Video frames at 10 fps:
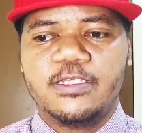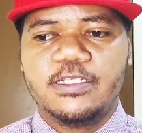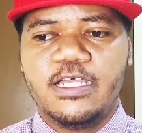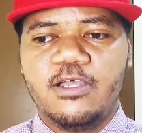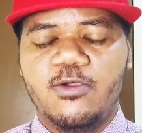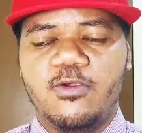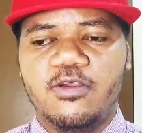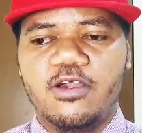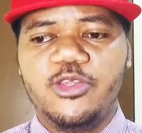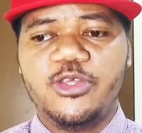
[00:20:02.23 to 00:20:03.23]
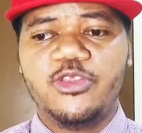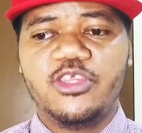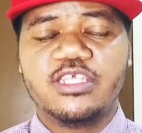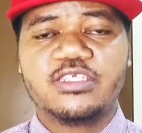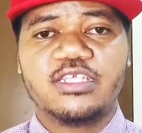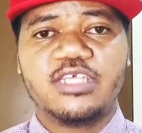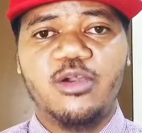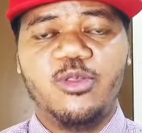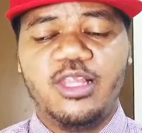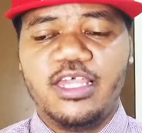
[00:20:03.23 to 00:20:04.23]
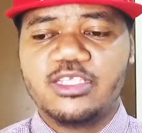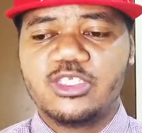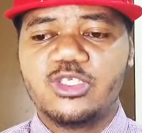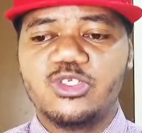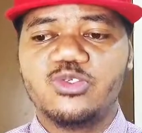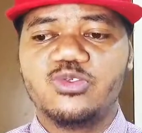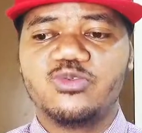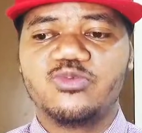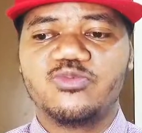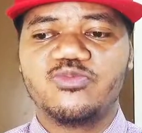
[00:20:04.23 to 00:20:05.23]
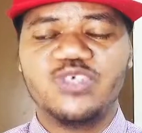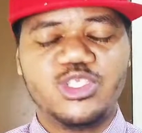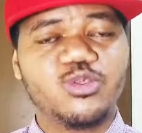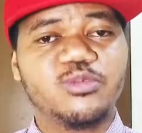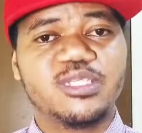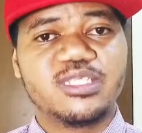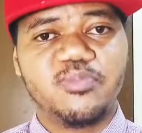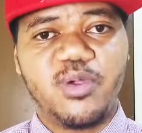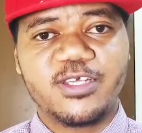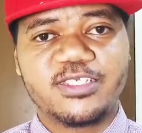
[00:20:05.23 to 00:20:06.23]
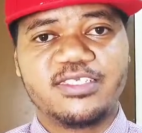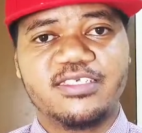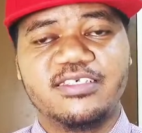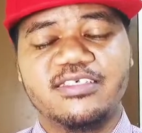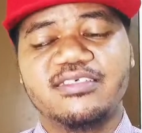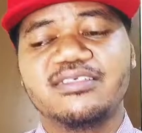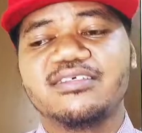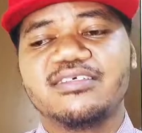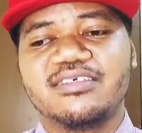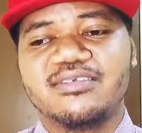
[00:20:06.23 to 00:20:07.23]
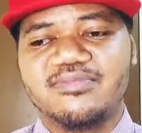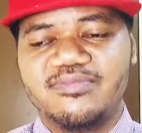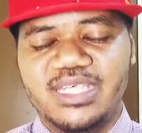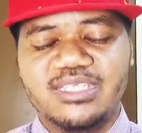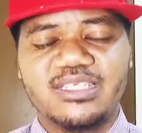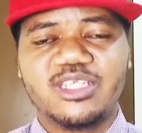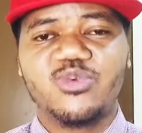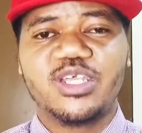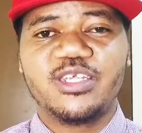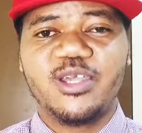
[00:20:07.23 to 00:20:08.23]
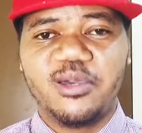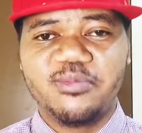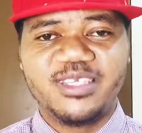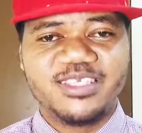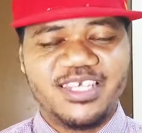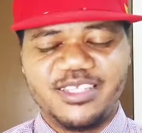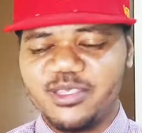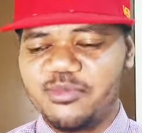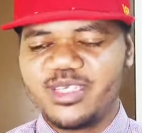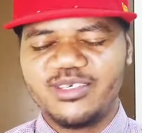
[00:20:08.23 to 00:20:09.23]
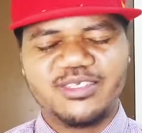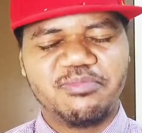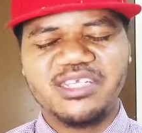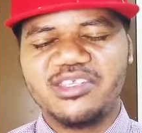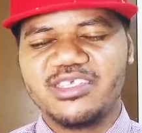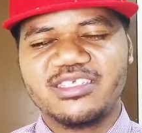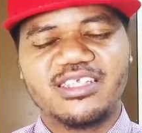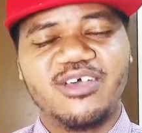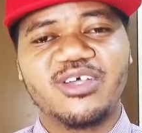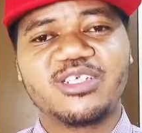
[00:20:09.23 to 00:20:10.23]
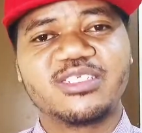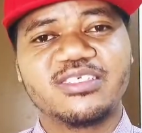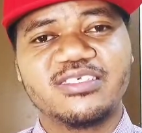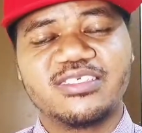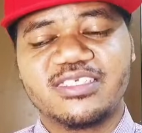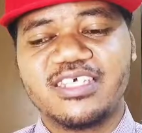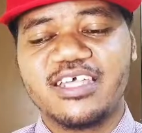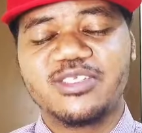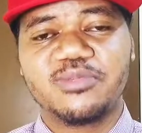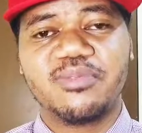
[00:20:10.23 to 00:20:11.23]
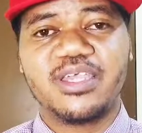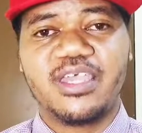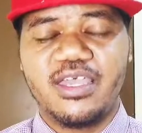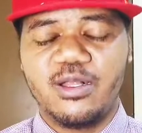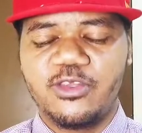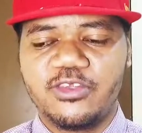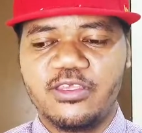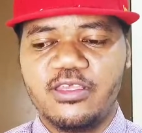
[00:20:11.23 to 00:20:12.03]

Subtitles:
Now, other things that I would like to, which will be sparked basically when the hub is set up, because many things now is tied to my health.